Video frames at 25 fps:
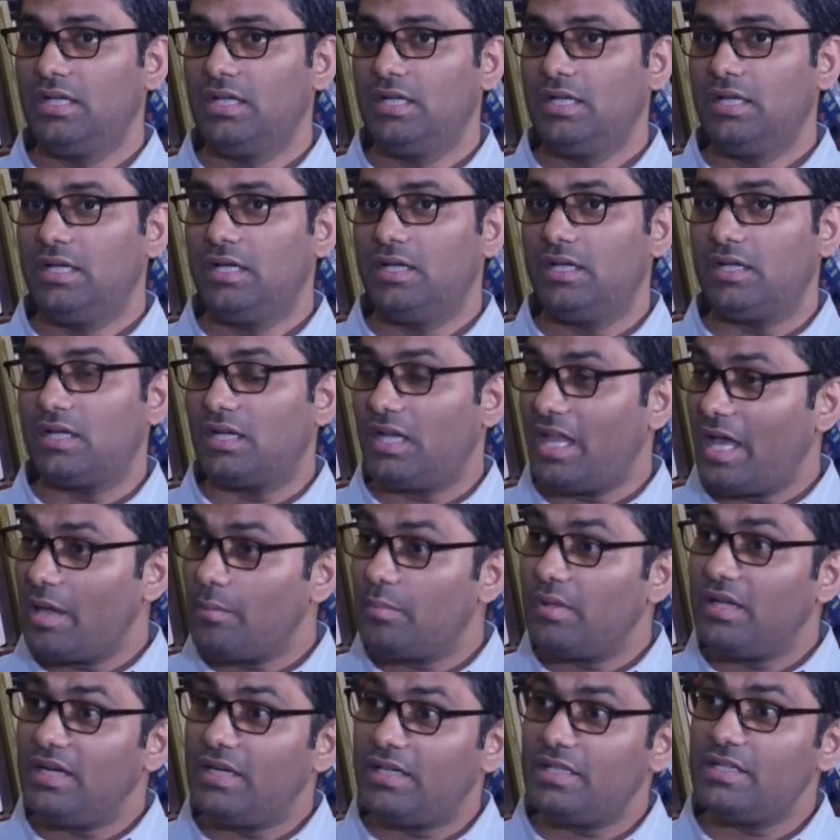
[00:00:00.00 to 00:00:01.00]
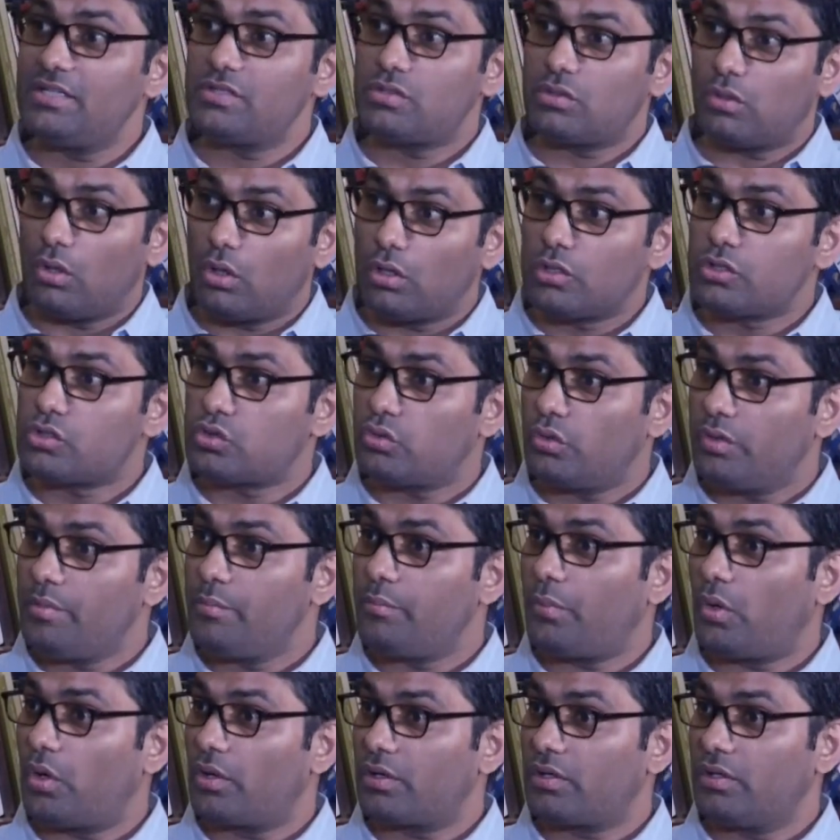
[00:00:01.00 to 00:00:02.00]
Reliability is also
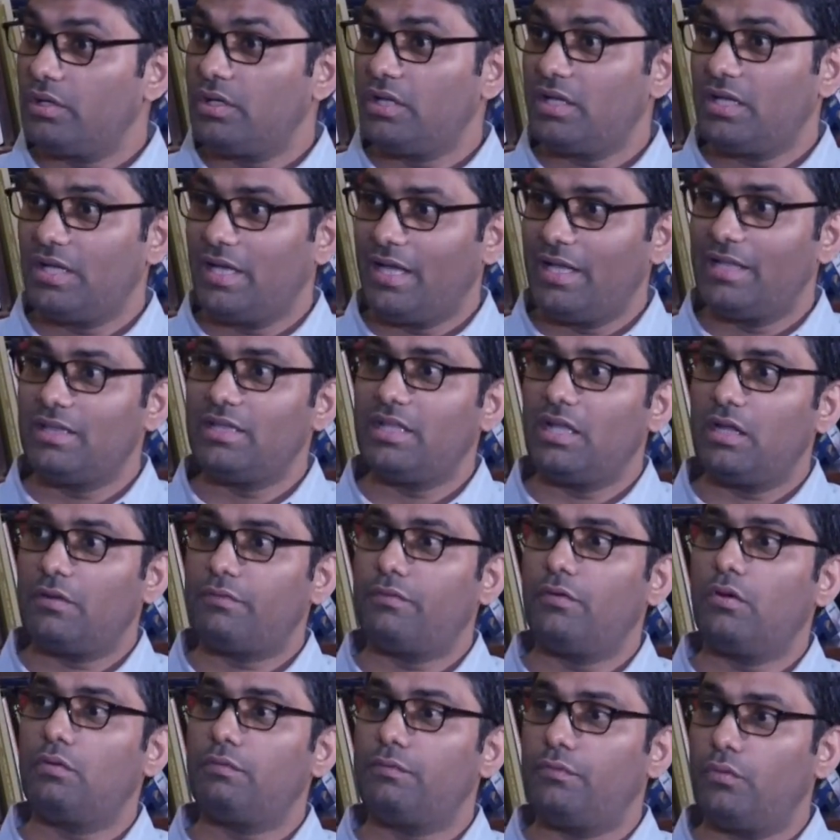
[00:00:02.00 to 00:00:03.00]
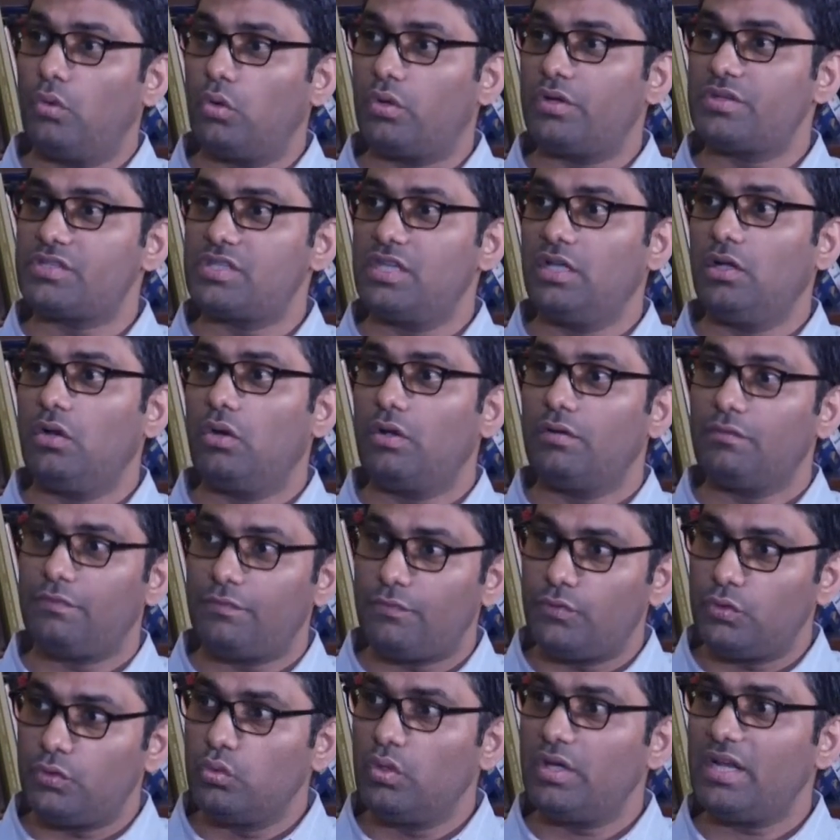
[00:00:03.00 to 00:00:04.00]
important, and therefore focusing
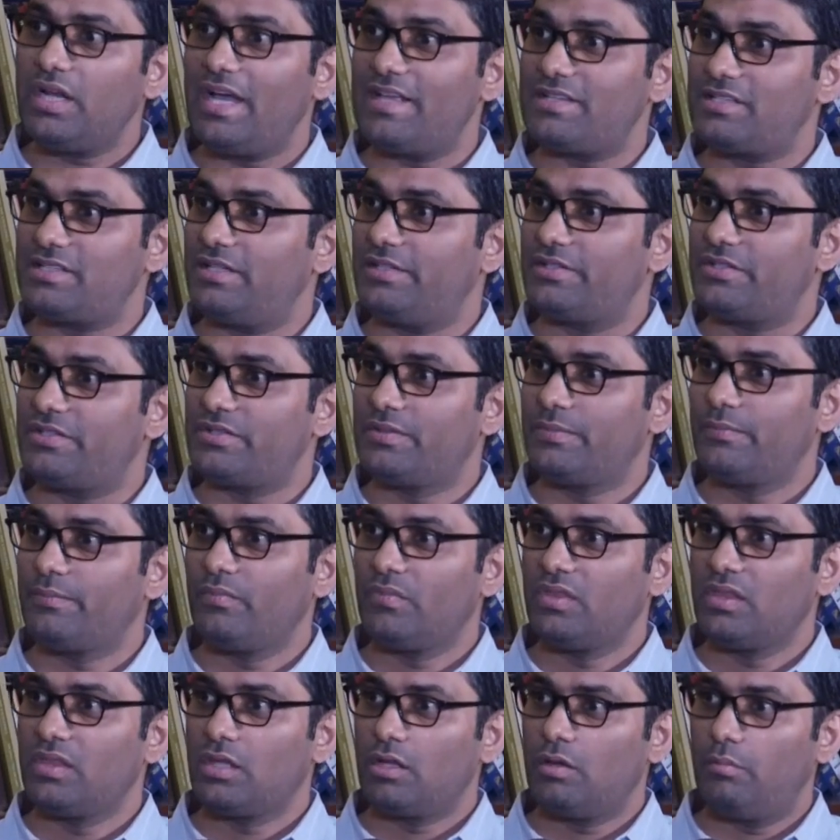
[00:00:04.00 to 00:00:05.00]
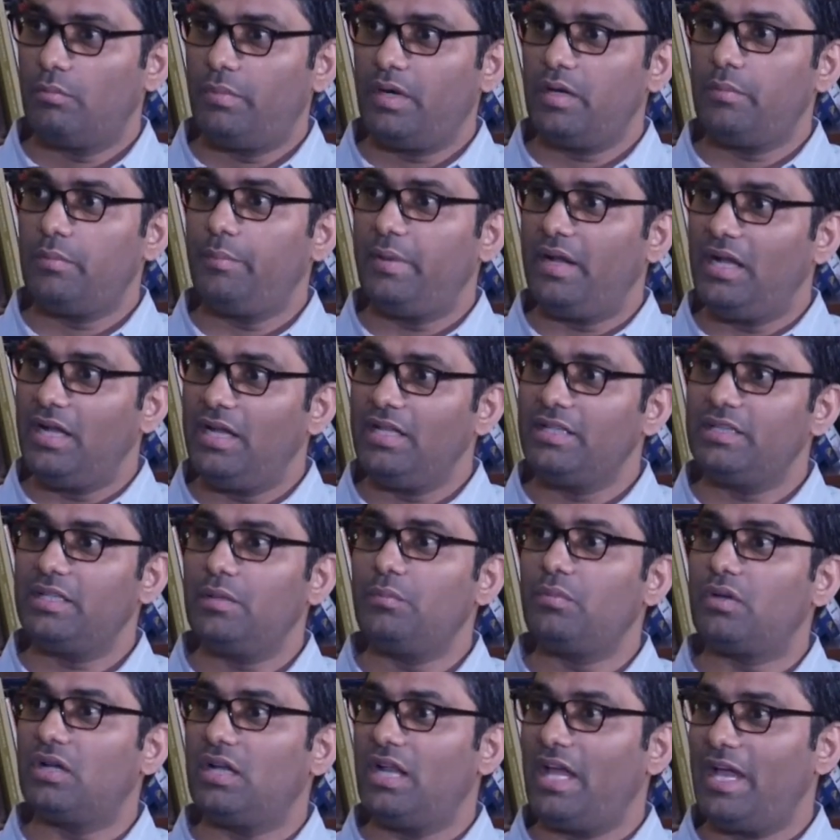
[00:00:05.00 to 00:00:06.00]
on fewer assets but
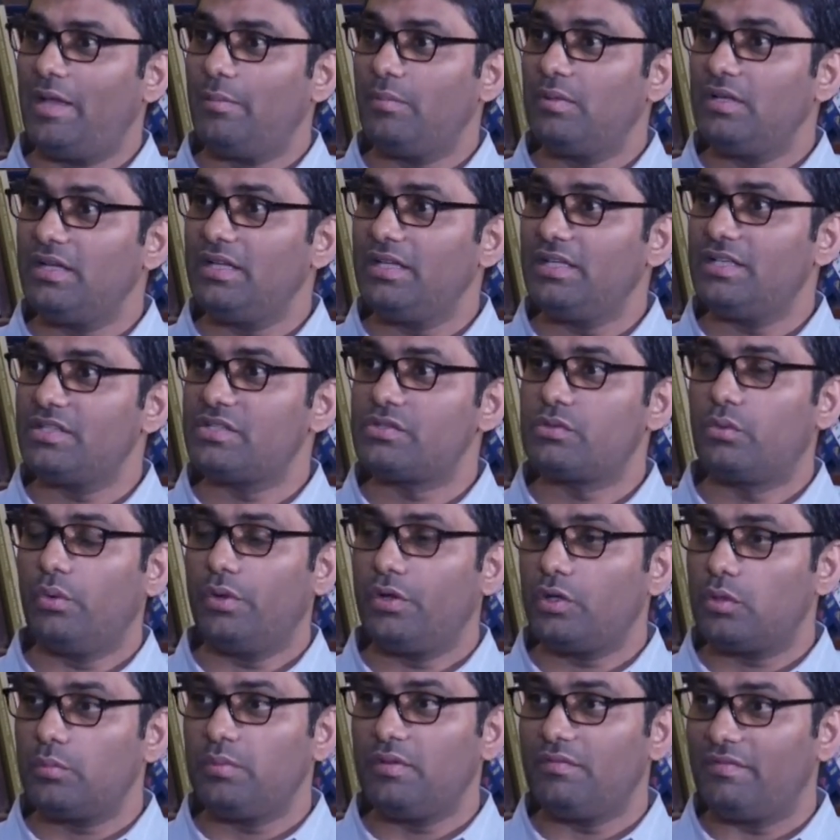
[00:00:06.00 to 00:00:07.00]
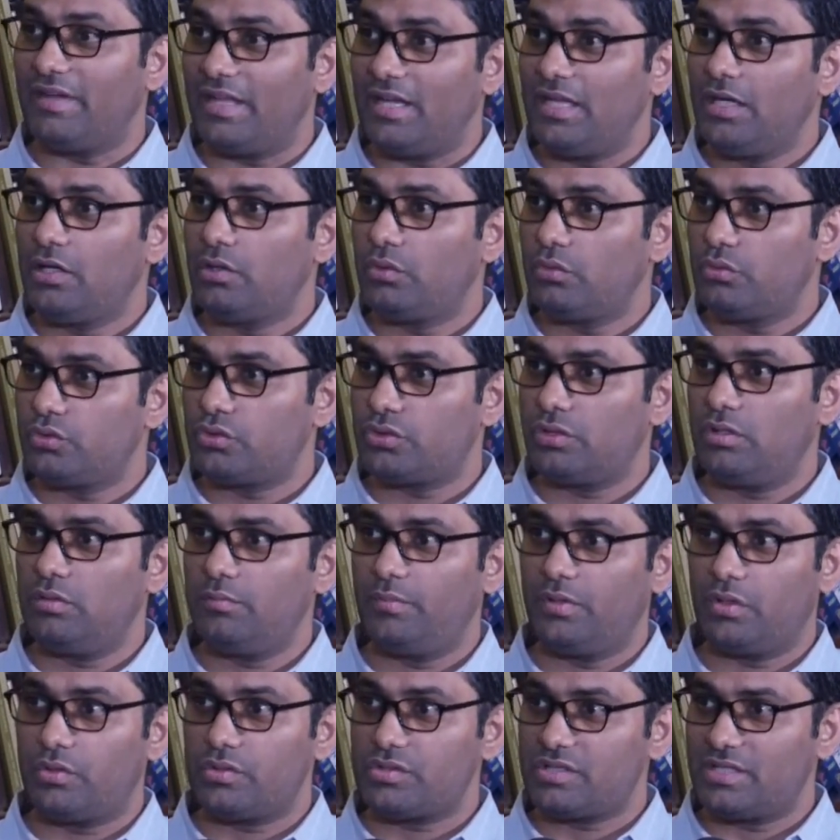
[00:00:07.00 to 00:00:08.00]
building them reliably is going to be very
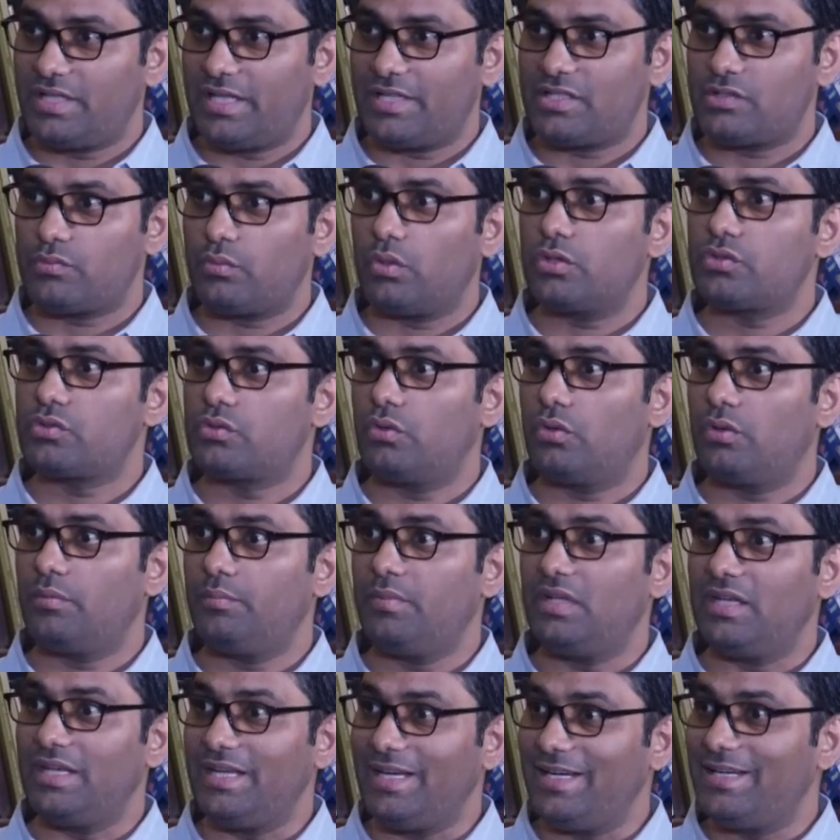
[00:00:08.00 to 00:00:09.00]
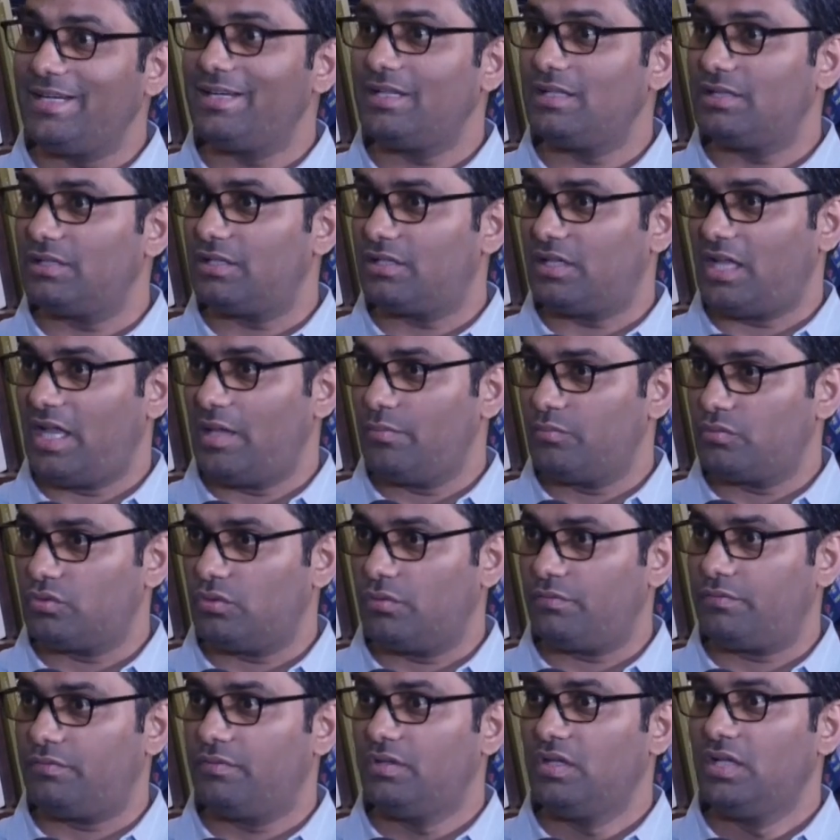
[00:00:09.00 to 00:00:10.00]
crucial, because that's what's going to be needed in the
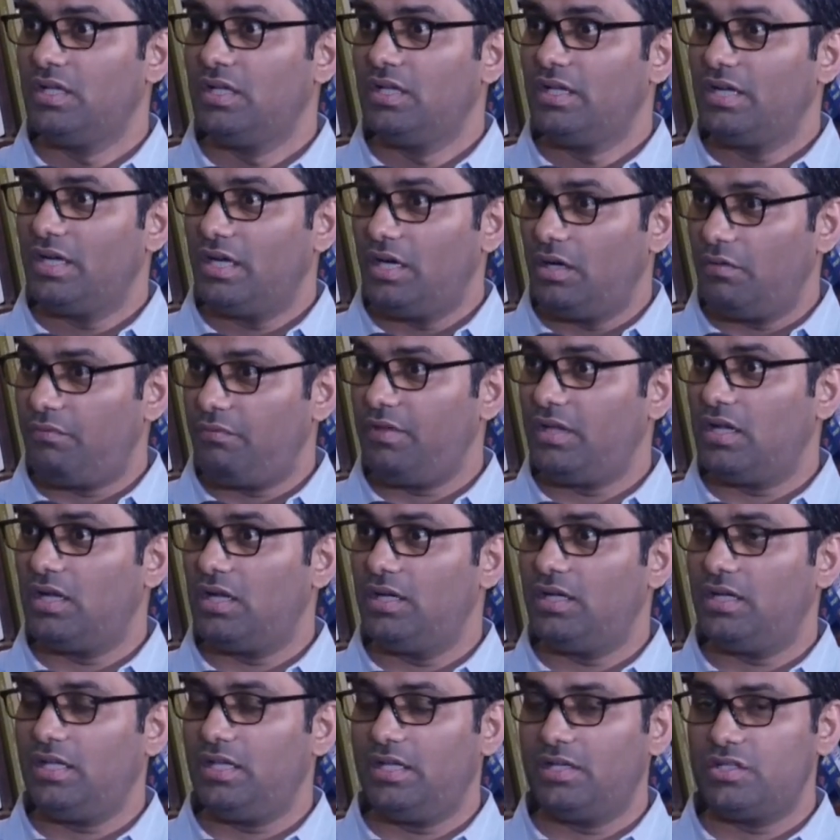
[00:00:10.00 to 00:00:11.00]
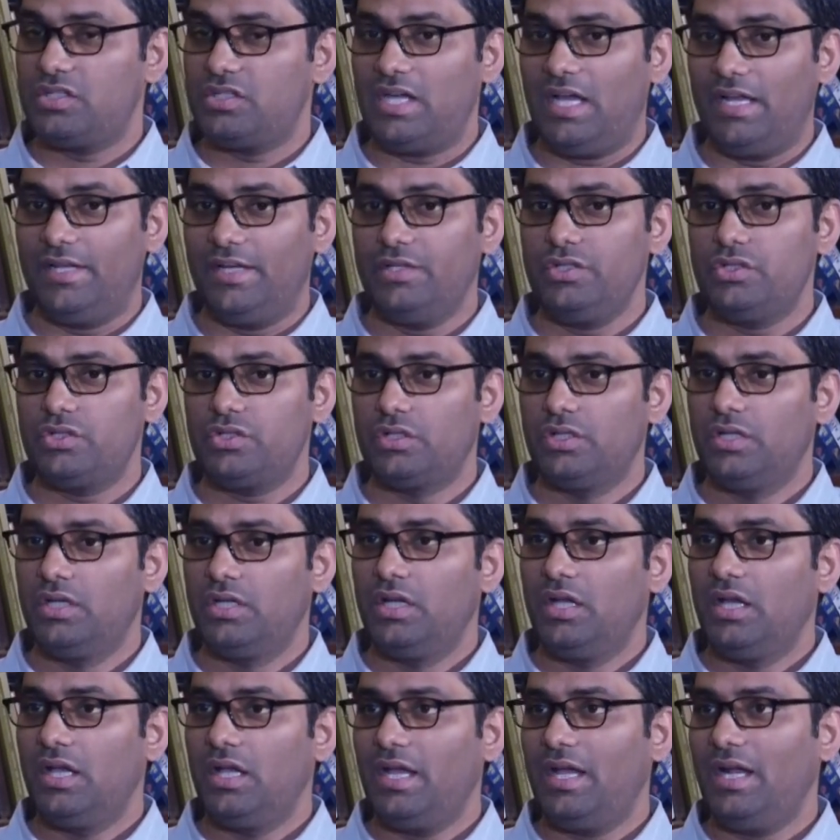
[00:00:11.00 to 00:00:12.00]
times of difficulty and challenge.
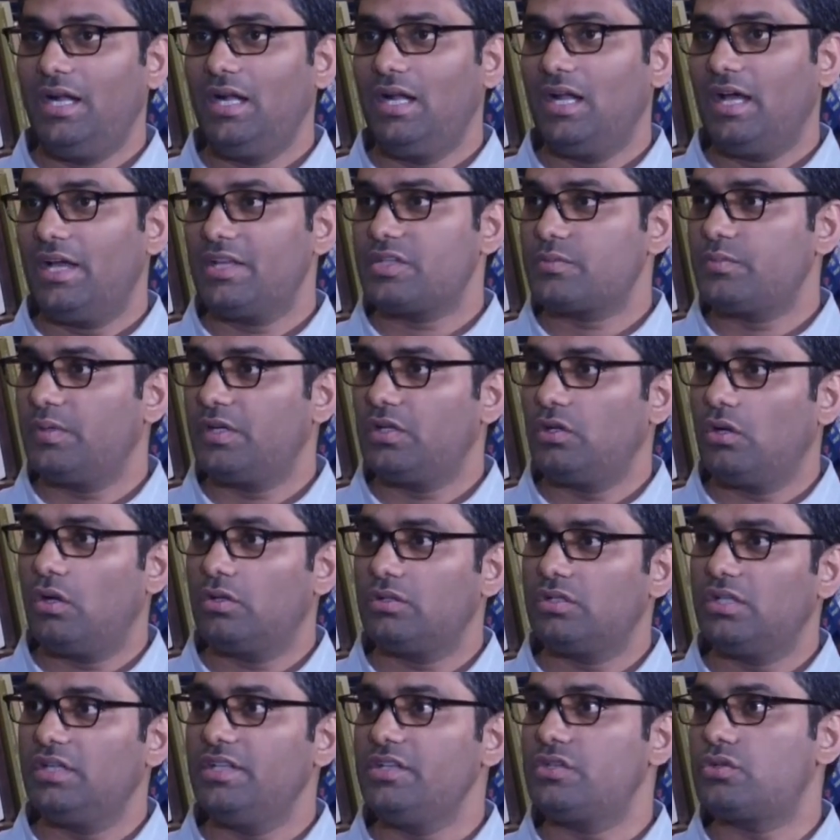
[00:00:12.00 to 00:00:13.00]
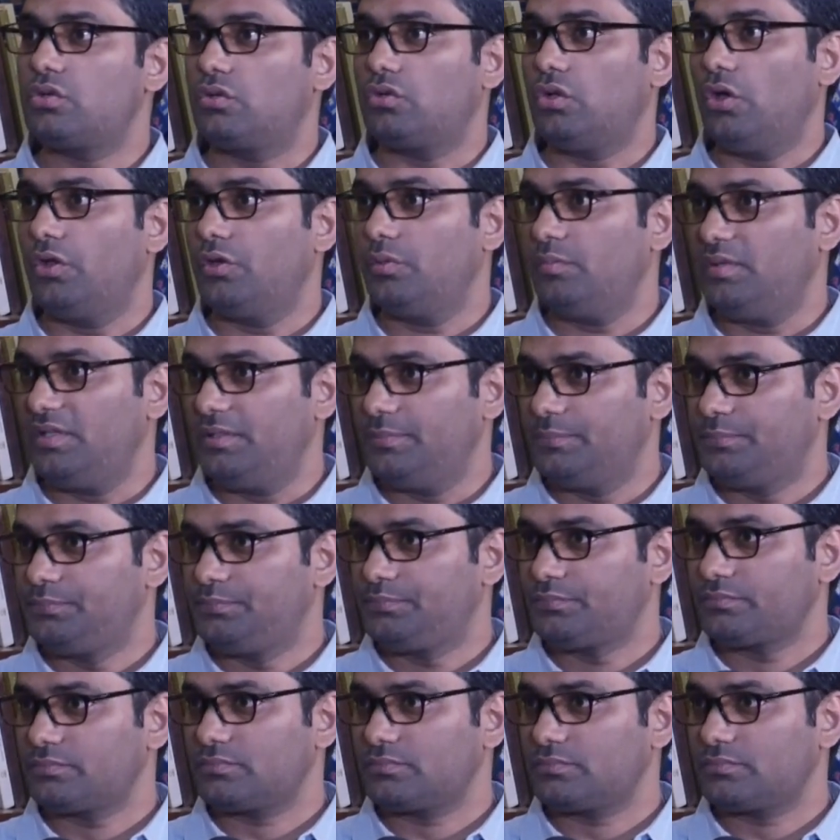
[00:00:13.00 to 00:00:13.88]
And last but not the least, autonomy.